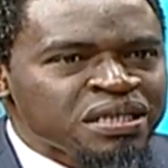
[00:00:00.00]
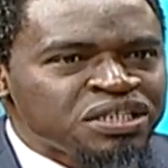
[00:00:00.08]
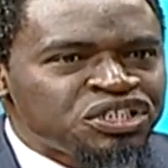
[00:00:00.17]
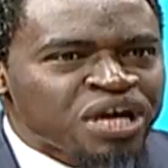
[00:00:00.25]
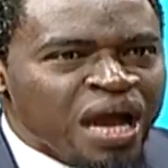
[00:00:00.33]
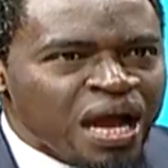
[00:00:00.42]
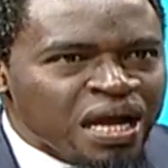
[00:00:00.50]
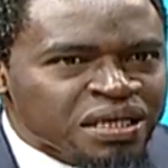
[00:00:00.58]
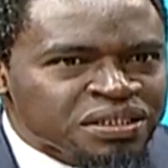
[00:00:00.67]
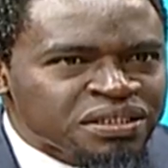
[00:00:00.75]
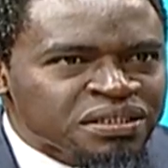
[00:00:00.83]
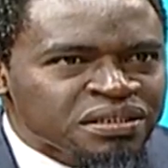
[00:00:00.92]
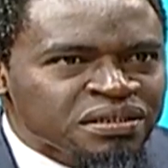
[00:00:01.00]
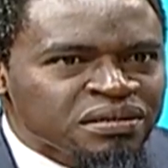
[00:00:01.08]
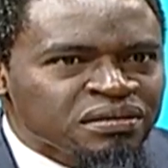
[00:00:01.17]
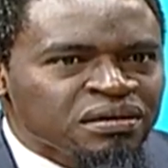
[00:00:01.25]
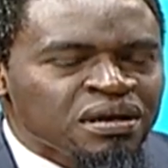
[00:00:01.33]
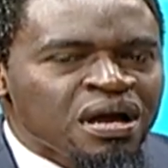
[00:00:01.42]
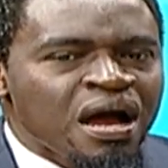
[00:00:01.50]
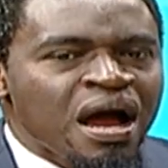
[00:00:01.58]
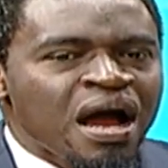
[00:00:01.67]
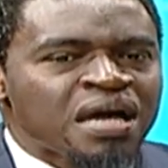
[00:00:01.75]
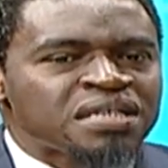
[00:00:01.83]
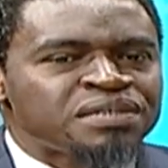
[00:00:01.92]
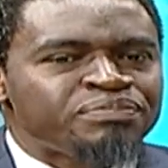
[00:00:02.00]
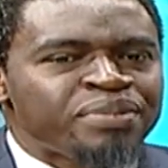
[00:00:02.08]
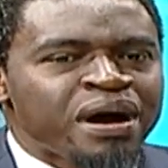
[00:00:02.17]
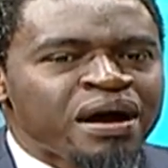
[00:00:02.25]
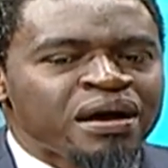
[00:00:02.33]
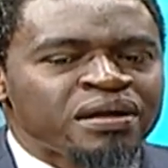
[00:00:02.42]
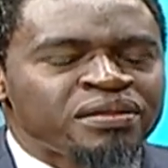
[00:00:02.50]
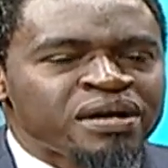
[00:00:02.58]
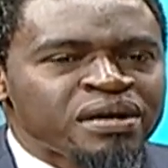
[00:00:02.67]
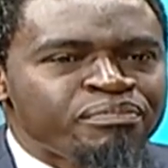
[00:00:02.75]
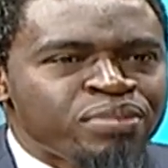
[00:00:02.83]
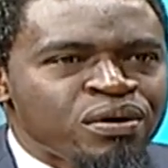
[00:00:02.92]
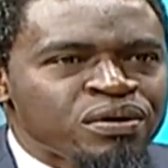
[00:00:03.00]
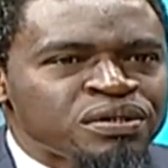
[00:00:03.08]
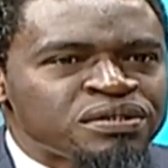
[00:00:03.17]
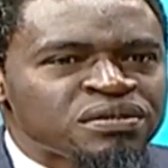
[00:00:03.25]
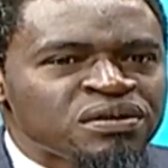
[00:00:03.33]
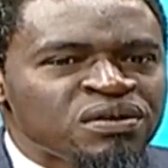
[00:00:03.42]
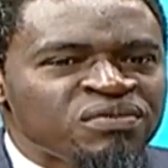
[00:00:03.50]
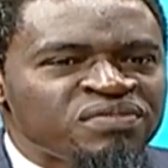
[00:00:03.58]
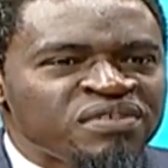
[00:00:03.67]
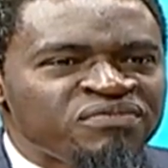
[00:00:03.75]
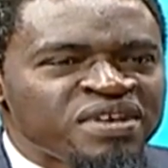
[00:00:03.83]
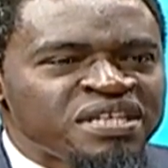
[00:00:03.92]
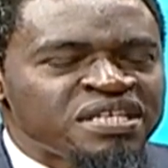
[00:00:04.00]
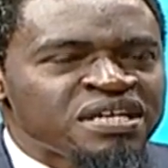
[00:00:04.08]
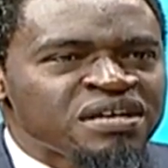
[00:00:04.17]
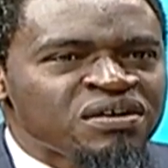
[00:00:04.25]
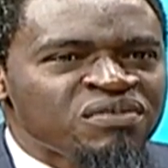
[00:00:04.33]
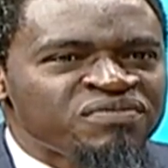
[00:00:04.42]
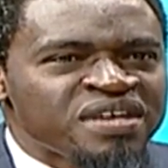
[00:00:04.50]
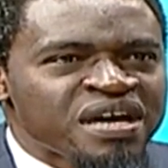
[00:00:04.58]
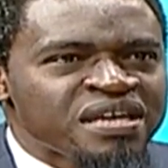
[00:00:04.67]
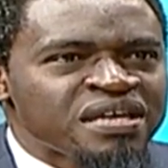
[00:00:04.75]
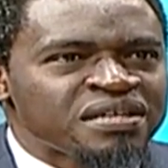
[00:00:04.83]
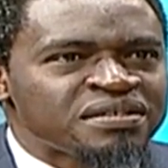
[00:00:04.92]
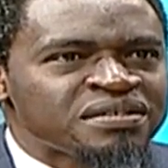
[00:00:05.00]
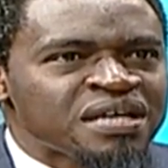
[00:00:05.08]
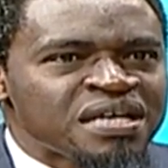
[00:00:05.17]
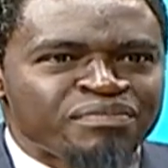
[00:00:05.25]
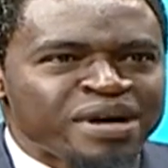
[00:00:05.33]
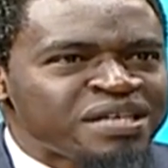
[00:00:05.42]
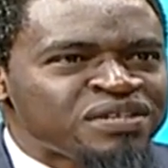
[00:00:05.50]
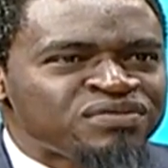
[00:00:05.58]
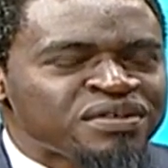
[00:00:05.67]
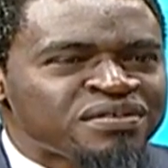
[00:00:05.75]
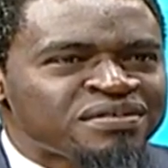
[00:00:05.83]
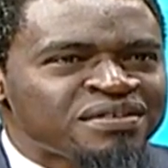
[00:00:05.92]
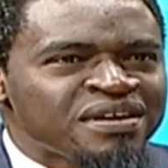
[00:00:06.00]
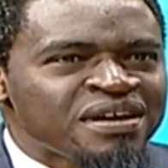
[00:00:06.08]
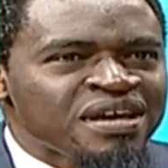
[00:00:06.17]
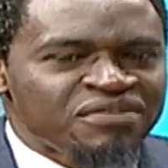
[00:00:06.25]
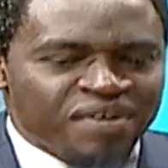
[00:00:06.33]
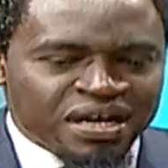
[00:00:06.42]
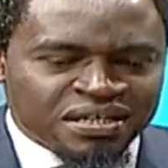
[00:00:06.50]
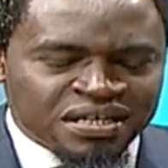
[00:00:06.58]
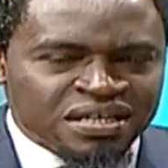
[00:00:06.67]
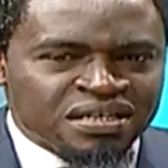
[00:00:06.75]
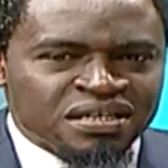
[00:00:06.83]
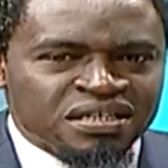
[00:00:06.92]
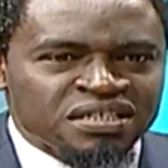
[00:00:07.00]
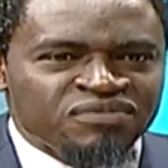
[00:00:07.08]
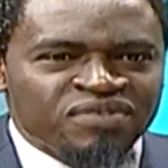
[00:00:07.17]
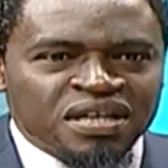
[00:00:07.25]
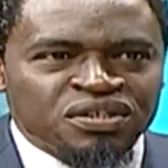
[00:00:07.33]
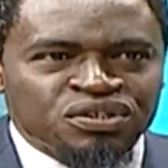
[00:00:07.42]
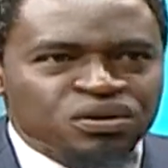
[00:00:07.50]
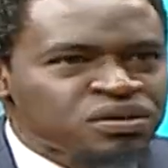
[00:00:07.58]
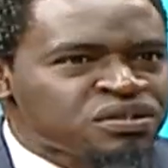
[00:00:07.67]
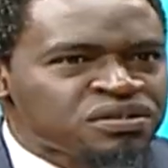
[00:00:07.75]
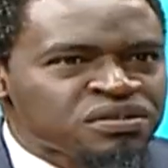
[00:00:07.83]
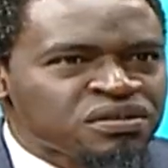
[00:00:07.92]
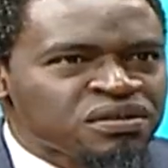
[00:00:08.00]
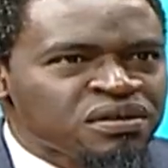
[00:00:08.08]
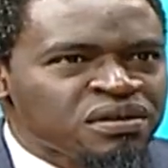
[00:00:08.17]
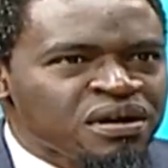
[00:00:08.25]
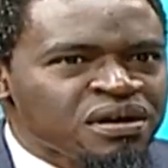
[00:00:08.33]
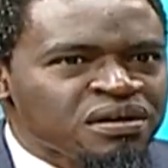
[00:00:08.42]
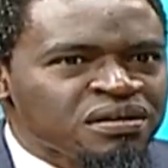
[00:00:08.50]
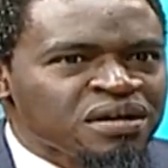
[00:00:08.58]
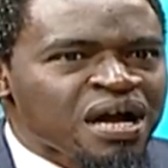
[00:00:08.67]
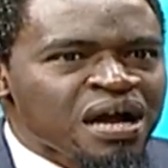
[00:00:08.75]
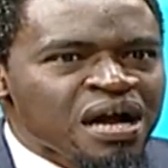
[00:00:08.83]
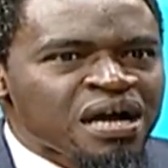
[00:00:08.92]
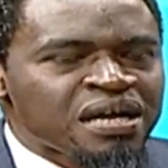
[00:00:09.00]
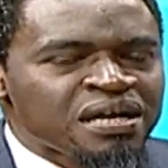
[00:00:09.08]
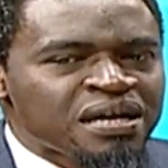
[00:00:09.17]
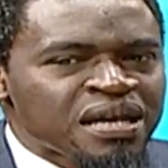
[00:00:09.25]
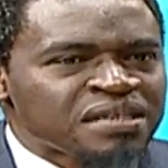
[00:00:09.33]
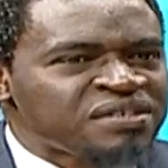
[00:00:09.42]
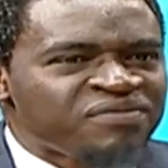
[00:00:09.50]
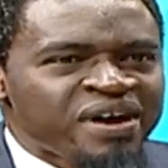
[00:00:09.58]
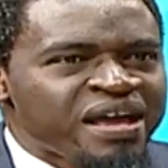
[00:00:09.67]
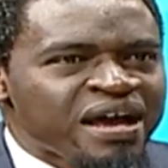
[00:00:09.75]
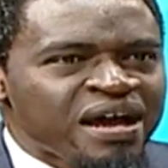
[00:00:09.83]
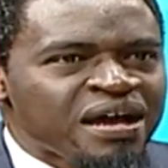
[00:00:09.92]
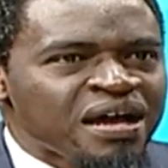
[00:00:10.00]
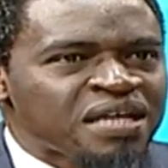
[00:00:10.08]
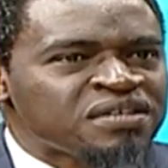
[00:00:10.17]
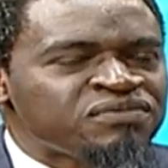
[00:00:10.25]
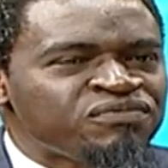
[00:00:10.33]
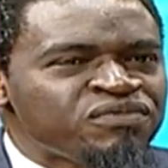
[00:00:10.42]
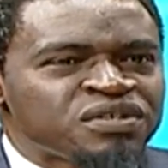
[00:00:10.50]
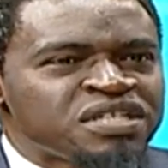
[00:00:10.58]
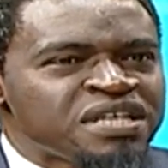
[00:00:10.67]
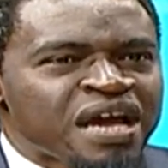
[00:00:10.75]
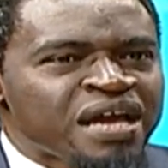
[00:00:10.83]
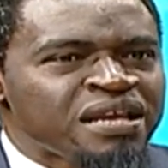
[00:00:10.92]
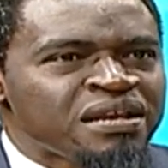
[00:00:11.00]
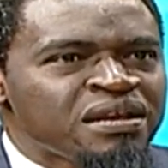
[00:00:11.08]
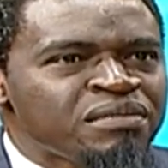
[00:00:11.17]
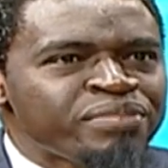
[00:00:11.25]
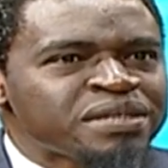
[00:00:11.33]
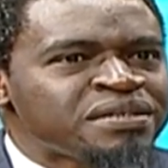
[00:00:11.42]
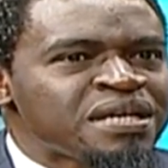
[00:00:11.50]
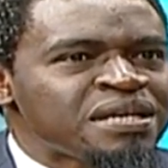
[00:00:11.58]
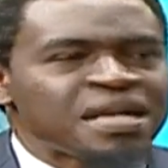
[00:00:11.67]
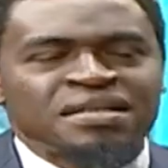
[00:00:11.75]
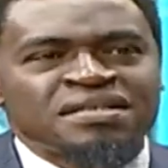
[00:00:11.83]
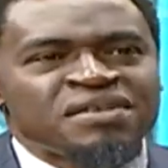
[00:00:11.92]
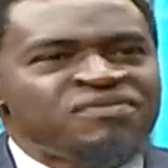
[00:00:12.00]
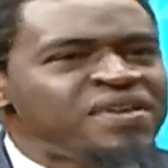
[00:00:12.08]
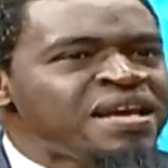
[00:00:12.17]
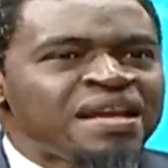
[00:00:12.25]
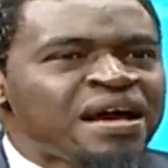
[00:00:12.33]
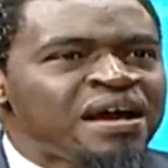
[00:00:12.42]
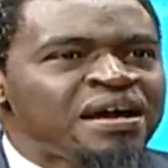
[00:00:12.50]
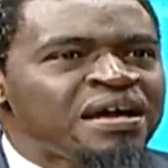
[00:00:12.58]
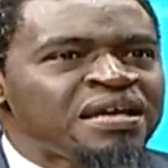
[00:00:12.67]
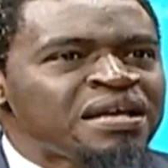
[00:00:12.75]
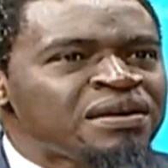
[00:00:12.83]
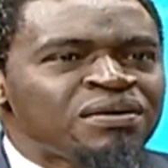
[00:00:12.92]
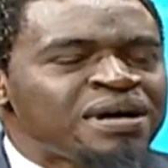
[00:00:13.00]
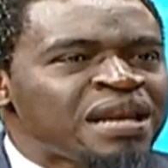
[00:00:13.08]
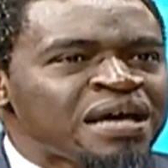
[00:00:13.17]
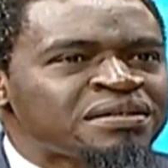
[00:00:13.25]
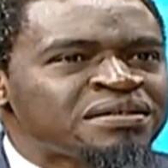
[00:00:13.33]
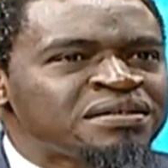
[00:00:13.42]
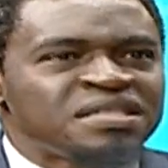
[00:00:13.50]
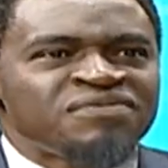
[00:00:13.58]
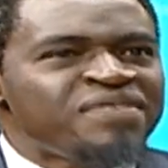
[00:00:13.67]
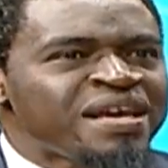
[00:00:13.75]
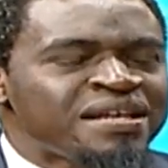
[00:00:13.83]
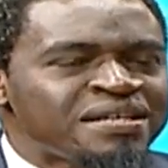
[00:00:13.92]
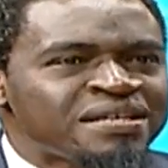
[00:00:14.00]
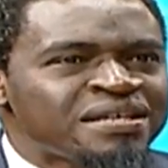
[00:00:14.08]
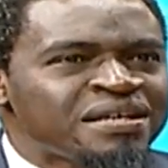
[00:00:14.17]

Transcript: judge as per the report of the vetting of judges and magistrates. In fact, she fell short. I can classify her at 49%. That is a failure in a law class. She failed.